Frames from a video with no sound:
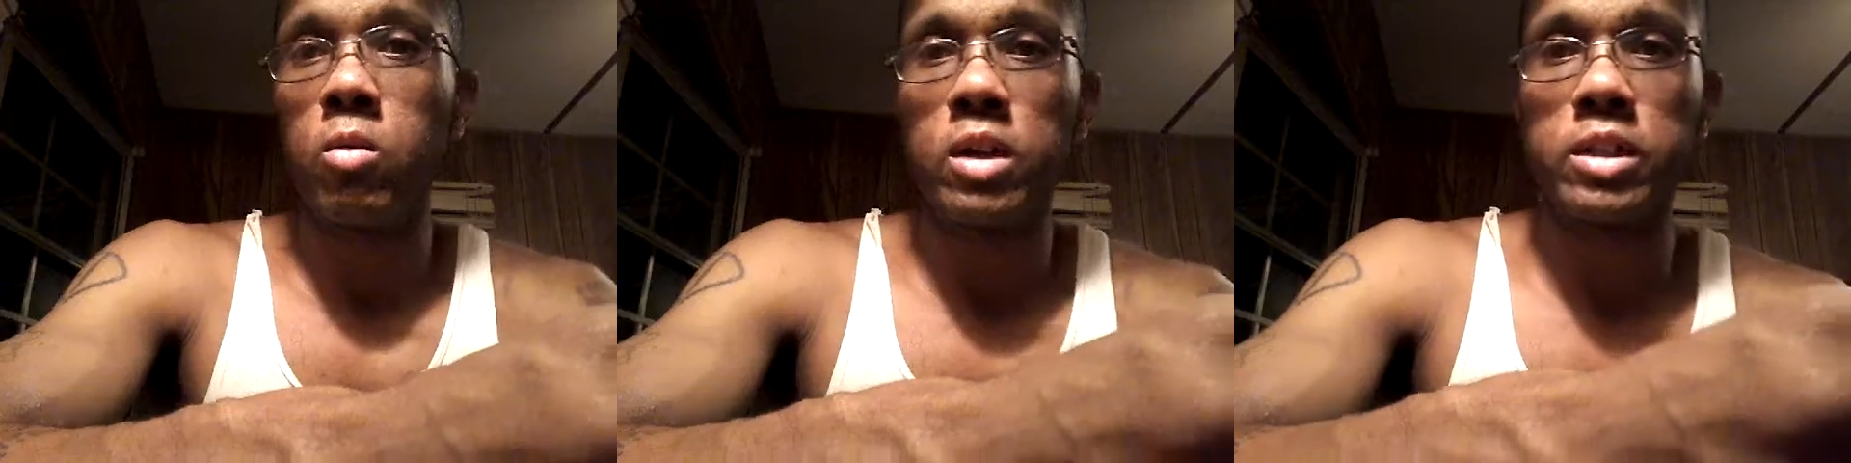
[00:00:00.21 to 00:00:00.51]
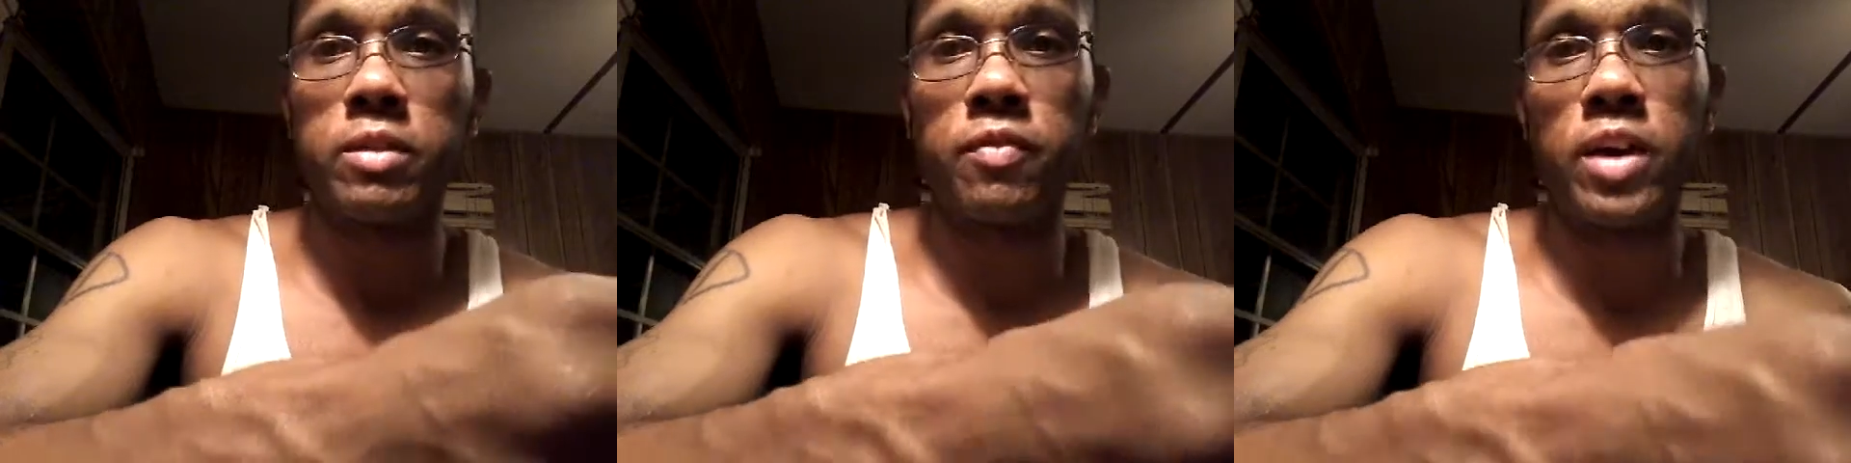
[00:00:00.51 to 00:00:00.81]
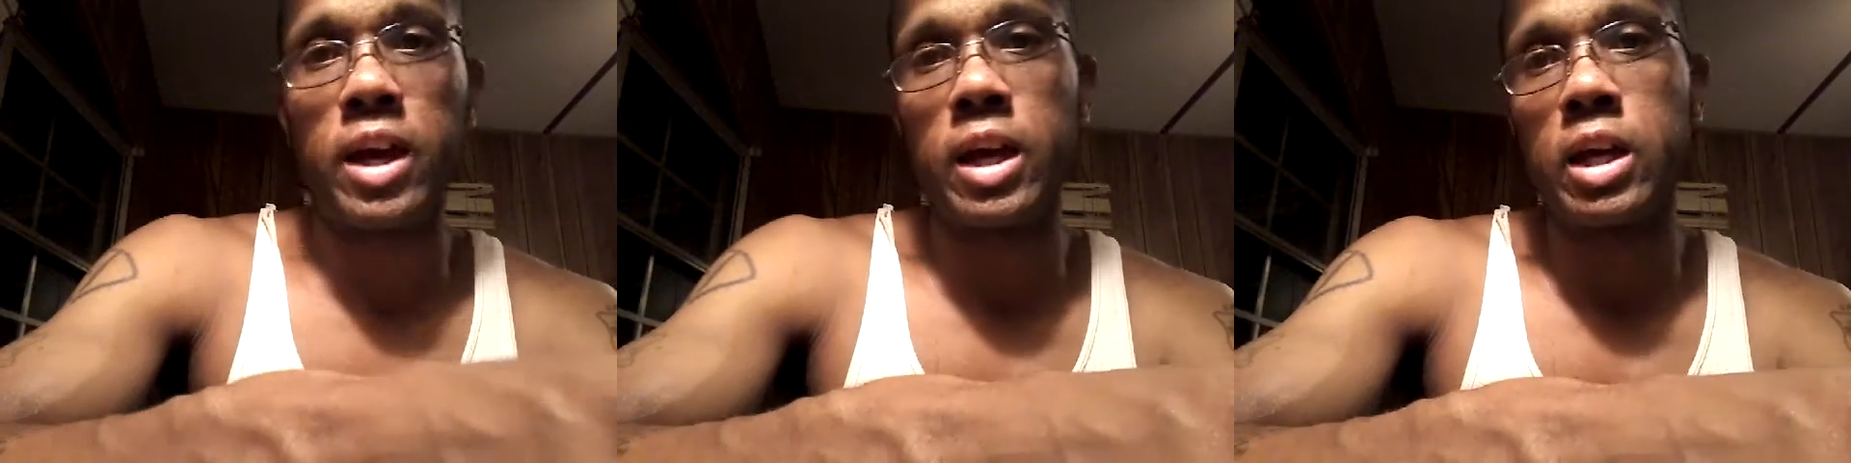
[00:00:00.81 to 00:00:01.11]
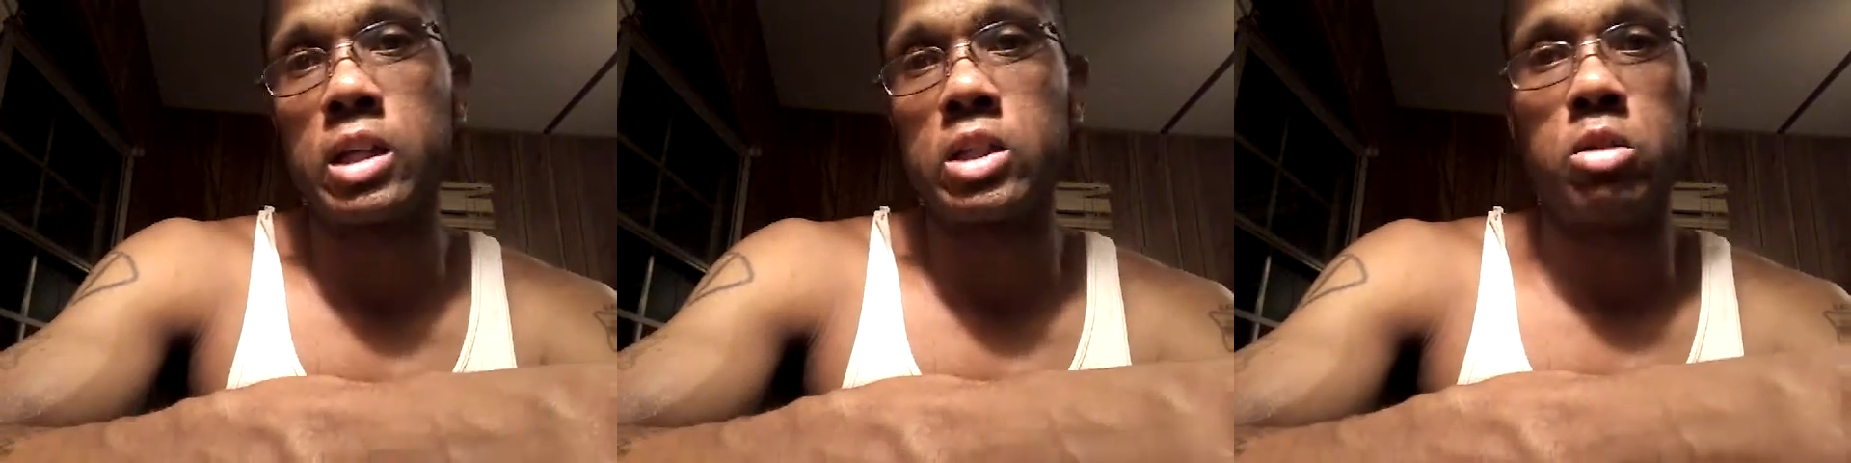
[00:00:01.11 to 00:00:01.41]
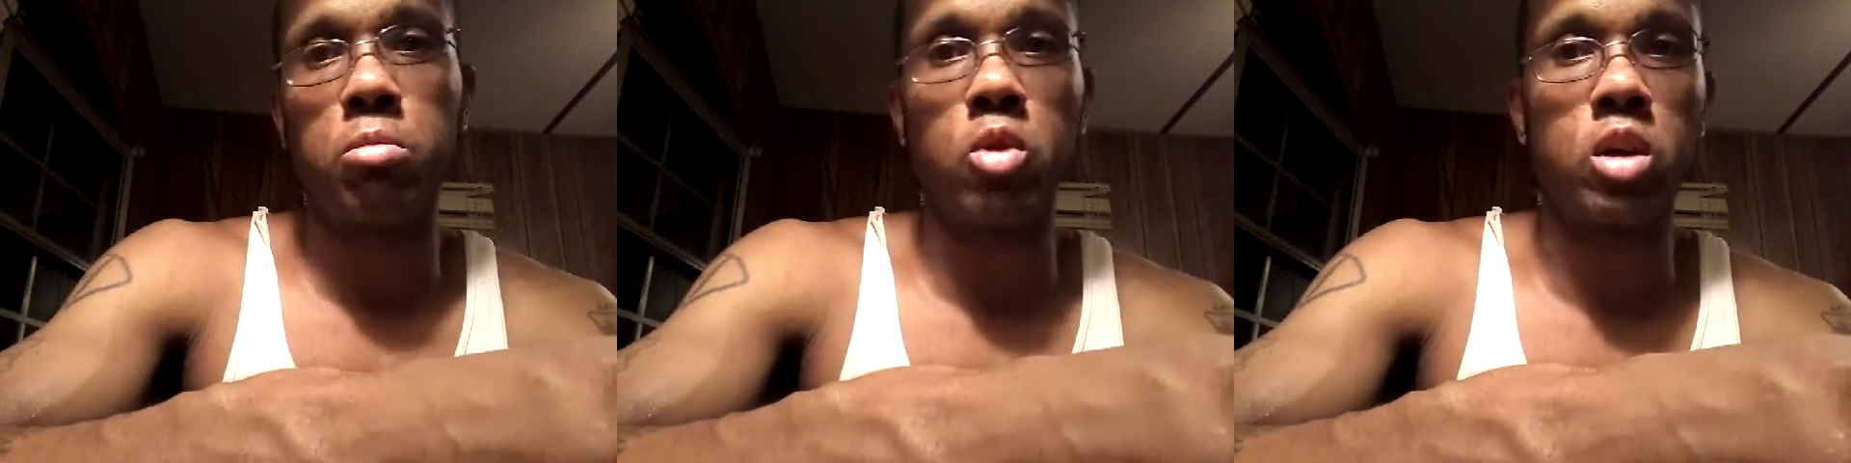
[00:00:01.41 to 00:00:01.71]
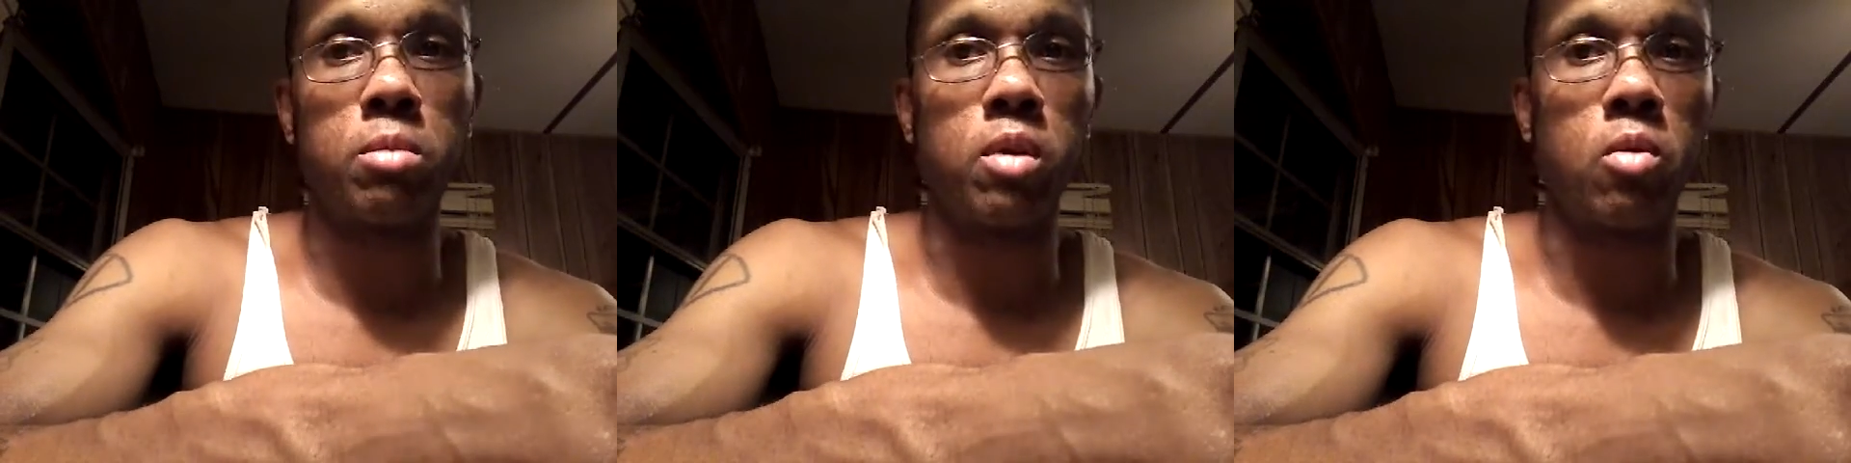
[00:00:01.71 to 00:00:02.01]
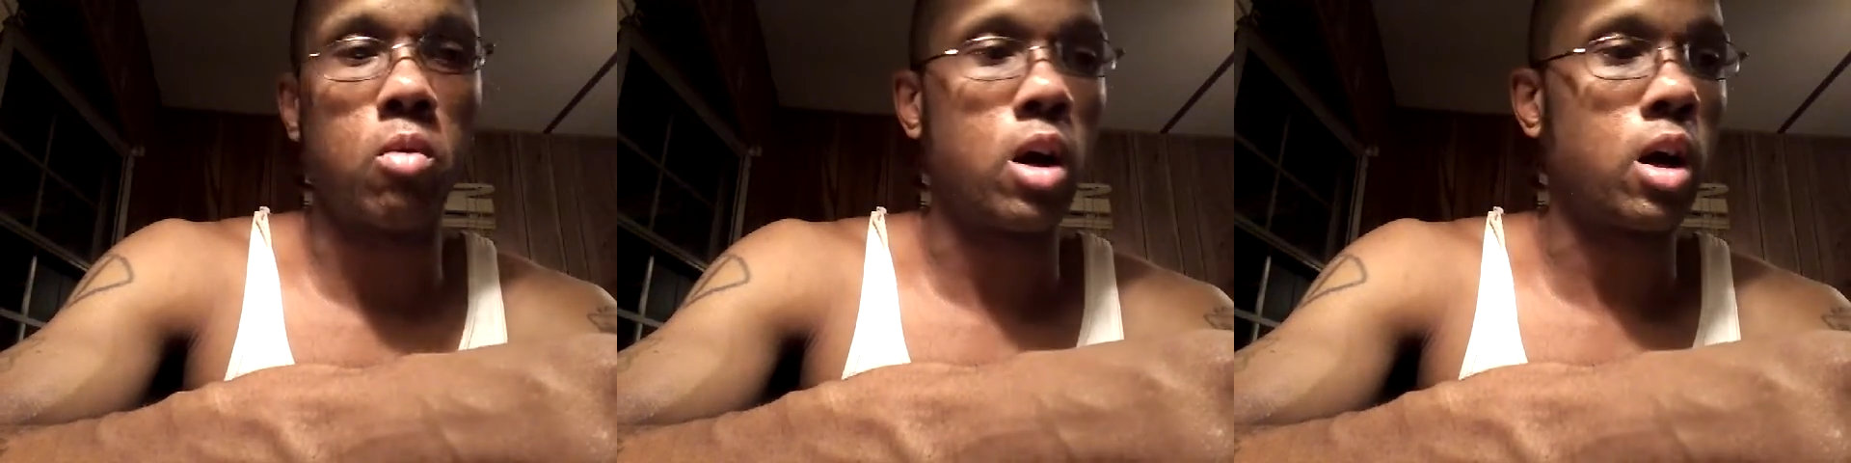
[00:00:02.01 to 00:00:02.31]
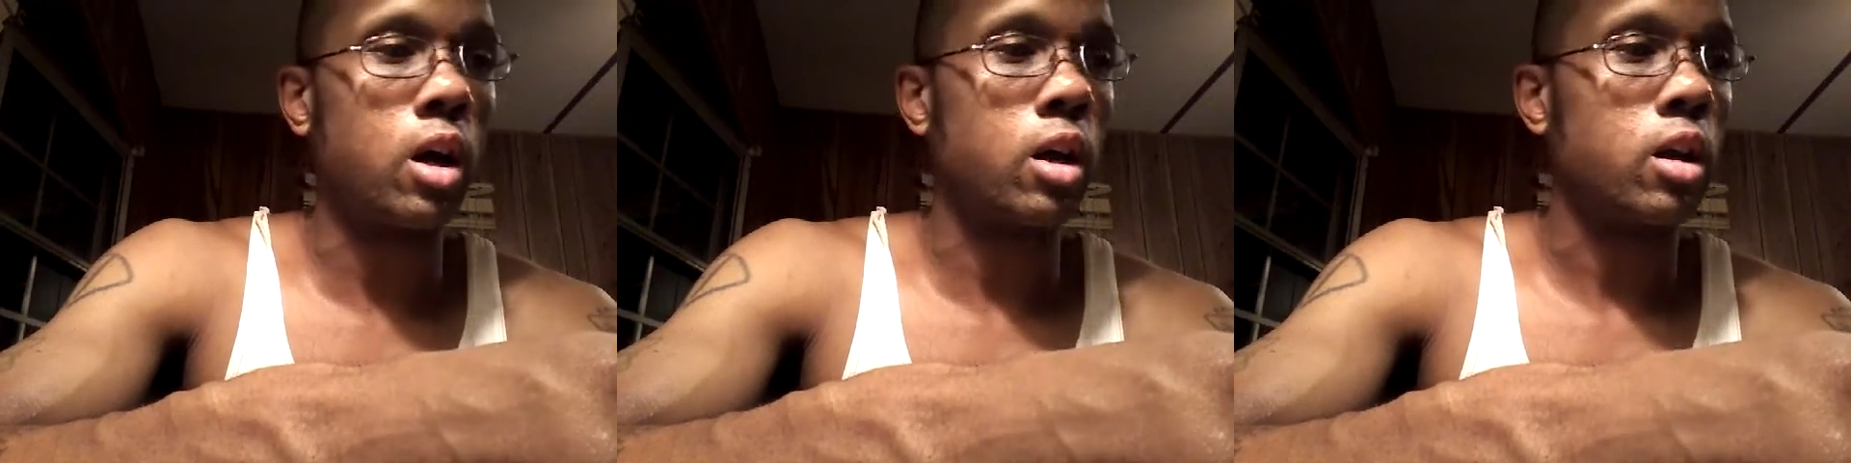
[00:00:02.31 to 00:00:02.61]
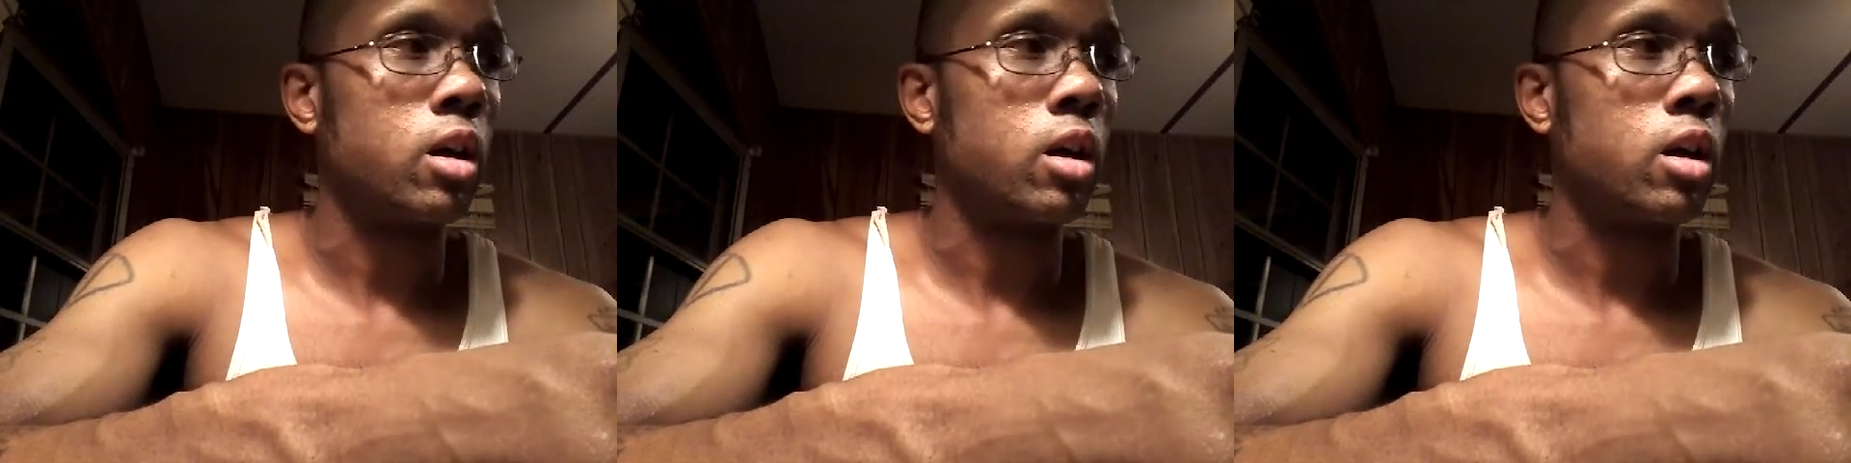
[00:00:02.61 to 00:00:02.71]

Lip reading: Wrestling fans, your boy the One